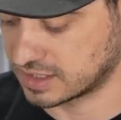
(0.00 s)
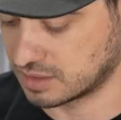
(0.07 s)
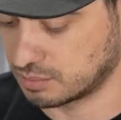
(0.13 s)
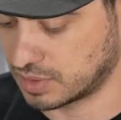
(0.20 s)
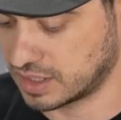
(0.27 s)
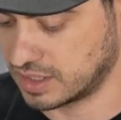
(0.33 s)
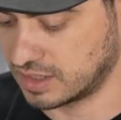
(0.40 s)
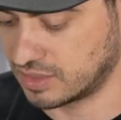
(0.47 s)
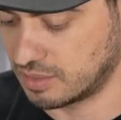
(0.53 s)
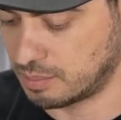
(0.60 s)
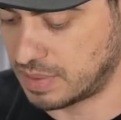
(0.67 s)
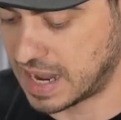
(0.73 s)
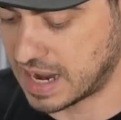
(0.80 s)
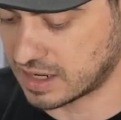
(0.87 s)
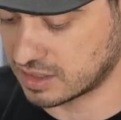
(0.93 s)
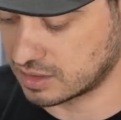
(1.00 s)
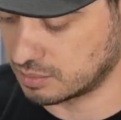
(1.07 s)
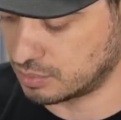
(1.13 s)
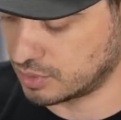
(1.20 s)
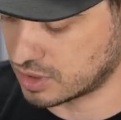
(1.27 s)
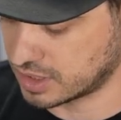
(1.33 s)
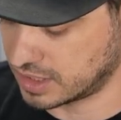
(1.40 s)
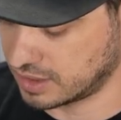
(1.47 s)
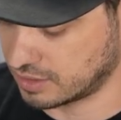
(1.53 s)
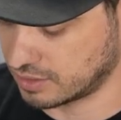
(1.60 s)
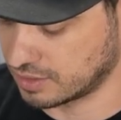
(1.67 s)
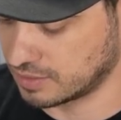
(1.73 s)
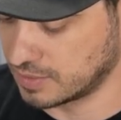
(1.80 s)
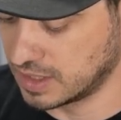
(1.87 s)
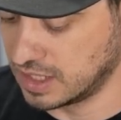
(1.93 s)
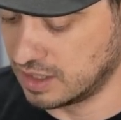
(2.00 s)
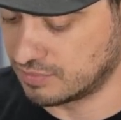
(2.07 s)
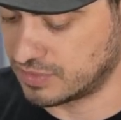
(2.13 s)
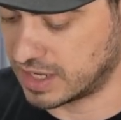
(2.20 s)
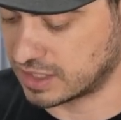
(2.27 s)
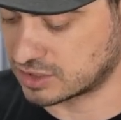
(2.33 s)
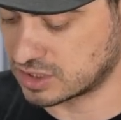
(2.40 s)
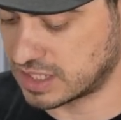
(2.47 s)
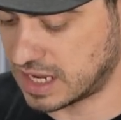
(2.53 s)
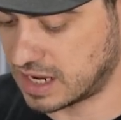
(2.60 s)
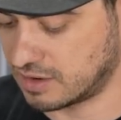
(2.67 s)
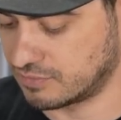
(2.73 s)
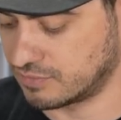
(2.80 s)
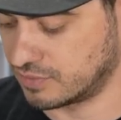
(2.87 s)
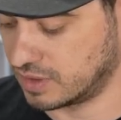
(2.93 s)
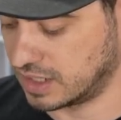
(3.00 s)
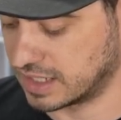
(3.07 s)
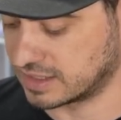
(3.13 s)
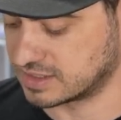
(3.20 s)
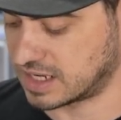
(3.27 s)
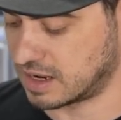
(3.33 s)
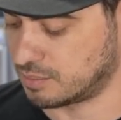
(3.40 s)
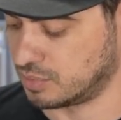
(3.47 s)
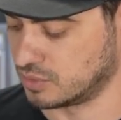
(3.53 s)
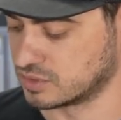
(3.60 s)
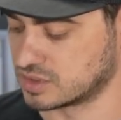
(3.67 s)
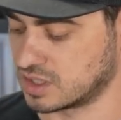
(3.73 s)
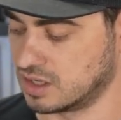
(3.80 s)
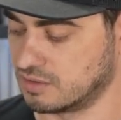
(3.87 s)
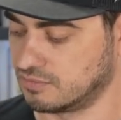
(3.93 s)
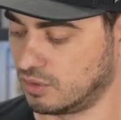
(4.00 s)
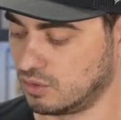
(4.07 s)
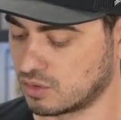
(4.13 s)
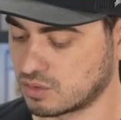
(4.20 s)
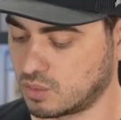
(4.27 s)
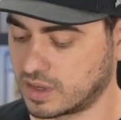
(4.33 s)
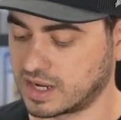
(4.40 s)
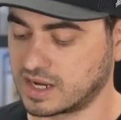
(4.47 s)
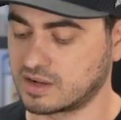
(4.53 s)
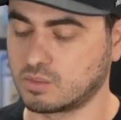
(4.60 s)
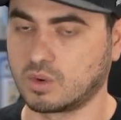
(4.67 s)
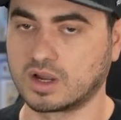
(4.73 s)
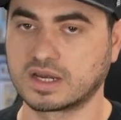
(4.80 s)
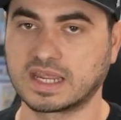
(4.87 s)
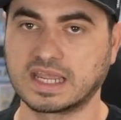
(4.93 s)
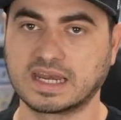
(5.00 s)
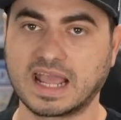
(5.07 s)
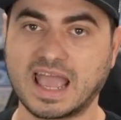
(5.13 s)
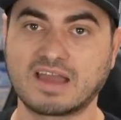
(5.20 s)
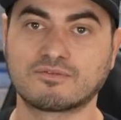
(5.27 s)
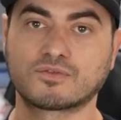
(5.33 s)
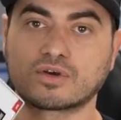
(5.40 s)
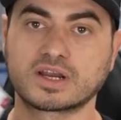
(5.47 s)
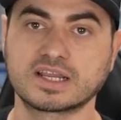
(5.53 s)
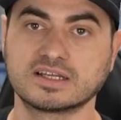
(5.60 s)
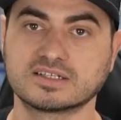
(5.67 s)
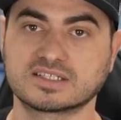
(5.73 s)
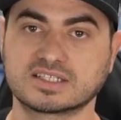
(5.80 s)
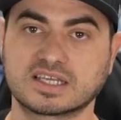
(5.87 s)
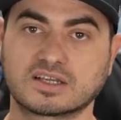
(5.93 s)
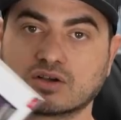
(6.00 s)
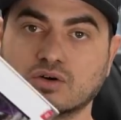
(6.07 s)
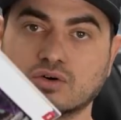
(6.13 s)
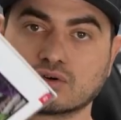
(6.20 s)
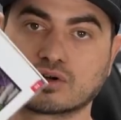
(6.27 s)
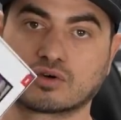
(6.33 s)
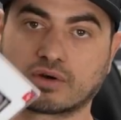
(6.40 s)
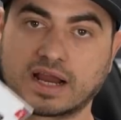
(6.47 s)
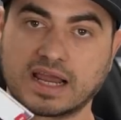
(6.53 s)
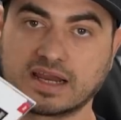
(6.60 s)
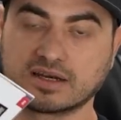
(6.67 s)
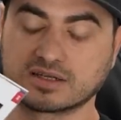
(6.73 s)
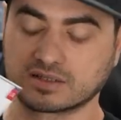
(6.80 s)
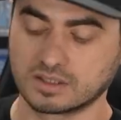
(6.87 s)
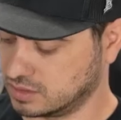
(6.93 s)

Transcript: But in the back of the book here, they actually have examples of Hulk 181 in every single grade.